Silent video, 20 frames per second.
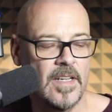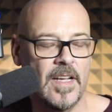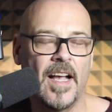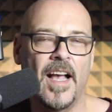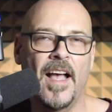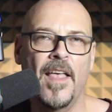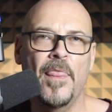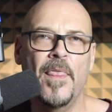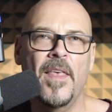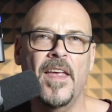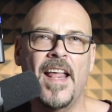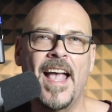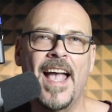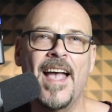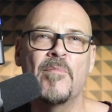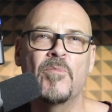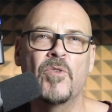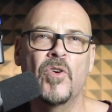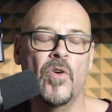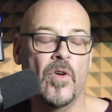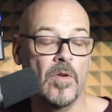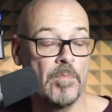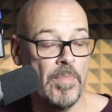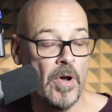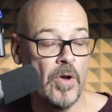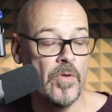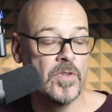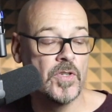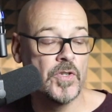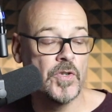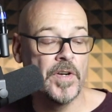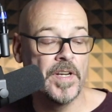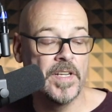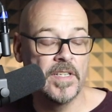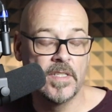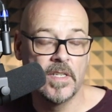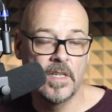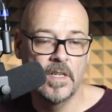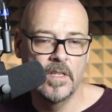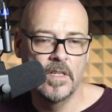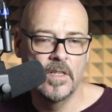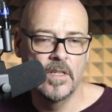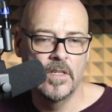and then hammer on both strings. But